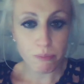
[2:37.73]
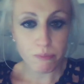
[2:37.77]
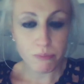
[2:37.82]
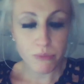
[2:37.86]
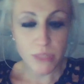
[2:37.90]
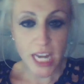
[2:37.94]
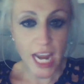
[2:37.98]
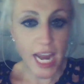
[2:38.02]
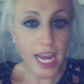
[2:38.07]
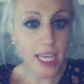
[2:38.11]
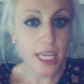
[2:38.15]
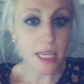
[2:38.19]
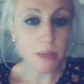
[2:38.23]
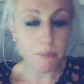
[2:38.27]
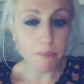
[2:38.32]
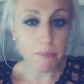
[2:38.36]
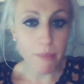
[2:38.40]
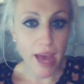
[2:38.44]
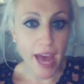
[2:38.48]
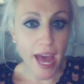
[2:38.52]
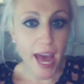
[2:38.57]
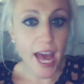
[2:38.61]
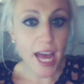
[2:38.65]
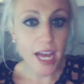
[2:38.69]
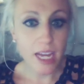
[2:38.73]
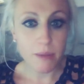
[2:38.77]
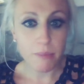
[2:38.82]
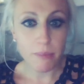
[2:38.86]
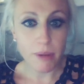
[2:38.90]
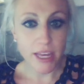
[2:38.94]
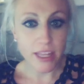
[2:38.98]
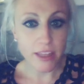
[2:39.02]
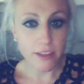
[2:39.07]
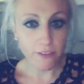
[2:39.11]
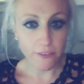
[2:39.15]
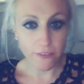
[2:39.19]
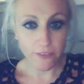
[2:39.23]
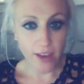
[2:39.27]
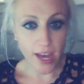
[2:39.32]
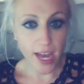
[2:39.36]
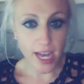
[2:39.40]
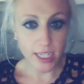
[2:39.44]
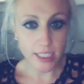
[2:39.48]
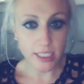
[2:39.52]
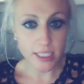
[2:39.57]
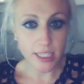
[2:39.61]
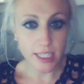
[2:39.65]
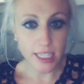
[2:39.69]
taken back by the
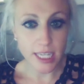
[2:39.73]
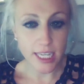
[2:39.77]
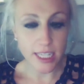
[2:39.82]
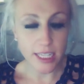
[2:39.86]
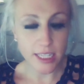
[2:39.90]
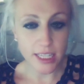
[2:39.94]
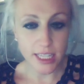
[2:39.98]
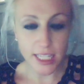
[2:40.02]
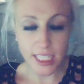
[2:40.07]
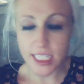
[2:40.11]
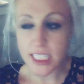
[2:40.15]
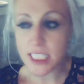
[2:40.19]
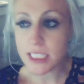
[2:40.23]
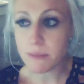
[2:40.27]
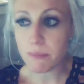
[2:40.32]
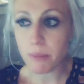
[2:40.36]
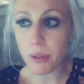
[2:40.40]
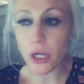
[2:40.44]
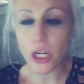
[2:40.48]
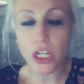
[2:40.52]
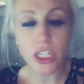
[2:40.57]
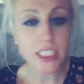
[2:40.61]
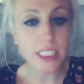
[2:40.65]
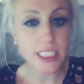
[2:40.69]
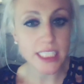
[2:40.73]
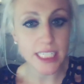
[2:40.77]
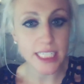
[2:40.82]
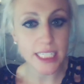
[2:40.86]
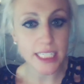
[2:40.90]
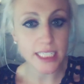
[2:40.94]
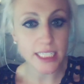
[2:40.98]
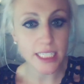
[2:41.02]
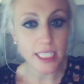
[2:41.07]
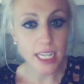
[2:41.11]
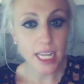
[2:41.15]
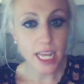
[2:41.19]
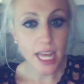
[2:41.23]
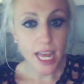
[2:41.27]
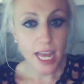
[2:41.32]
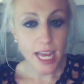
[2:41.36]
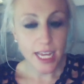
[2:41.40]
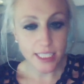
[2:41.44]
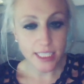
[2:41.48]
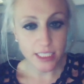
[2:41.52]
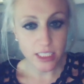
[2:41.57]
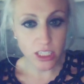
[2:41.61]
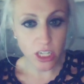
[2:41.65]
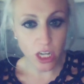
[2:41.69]
fact that this person
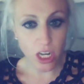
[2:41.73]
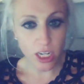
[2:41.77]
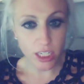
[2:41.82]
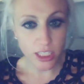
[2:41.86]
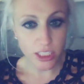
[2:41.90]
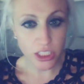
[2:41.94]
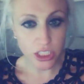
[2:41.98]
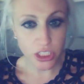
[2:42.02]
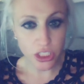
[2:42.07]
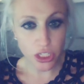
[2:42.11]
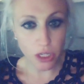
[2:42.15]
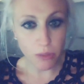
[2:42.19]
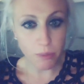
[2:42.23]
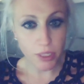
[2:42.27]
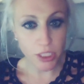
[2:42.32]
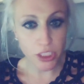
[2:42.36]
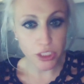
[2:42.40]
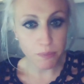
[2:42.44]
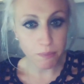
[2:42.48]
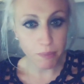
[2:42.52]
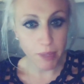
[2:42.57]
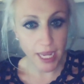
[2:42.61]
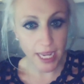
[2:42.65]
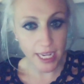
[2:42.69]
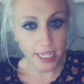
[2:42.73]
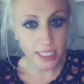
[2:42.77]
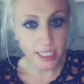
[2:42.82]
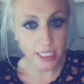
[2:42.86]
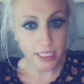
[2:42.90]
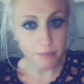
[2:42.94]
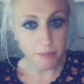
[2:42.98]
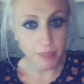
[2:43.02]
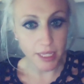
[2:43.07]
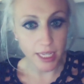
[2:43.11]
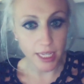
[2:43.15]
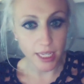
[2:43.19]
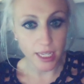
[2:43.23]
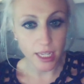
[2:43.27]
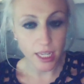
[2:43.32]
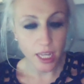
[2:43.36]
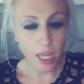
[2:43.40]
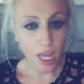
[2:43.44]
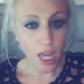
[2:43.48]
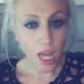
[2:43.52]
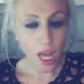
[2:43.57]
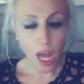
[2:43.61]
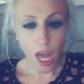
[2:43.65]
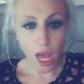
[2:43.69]
has caused so much pain to me.
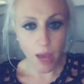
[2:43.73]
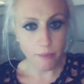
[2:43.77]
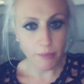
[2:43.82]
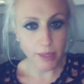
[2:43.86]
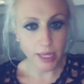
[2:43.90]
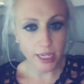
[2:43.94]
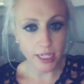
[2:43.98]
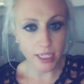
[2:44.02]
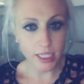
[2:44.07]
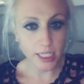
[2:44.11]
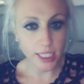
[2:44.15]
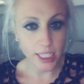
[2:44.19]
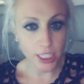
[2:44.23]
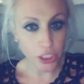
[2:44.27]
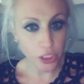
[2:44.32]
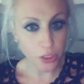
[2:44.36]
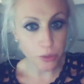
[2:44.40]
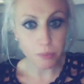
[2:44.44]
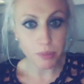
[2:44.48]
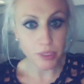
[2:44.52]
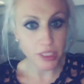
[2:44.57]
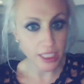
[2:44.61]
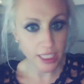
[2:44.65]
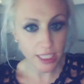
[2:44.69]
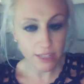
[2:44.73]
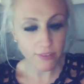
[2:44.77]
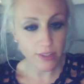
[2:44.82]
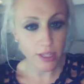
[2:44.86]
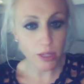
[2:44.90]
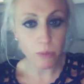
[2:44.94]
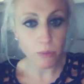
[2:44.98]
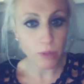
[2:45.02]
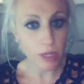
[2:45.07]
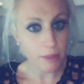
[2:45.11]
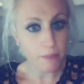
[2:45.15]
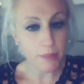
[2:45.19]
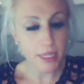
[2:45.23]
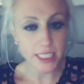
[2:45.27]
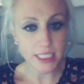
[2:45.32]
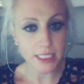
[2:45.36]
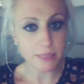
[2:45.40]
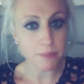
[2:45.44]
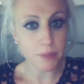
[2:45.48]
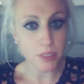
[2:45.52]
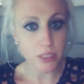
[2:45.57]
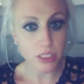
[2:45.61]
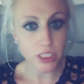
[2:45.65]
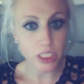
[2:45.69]
I mean, can you believe it? What am I
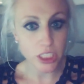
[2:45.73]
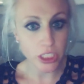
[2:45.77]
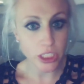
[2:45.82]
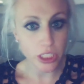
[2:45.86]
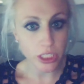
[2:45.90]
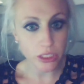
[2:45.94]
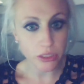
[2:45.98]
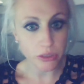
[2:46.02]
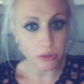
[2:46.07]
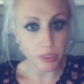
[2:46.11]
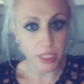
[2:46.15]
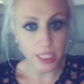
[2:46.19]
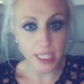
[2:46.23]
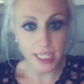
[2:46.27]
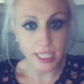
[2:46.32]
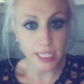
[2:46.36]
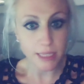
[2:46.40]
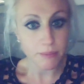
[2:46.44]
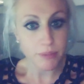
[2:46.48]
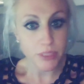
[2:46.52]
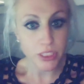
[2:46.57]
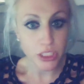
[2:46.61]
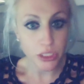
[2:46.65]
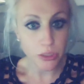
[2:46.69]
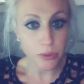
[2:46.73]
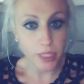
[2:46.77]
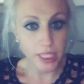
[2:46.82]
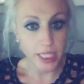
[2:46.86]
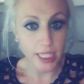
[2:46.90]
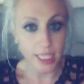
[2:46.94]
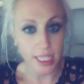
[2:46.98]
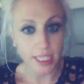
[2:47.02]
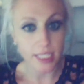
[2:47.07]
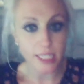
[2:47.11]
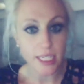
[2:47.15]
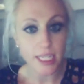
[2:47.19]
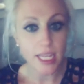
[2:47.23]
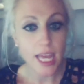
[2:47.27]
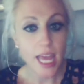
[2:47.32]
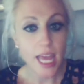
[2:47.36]
supposed to do? He keeps doing it.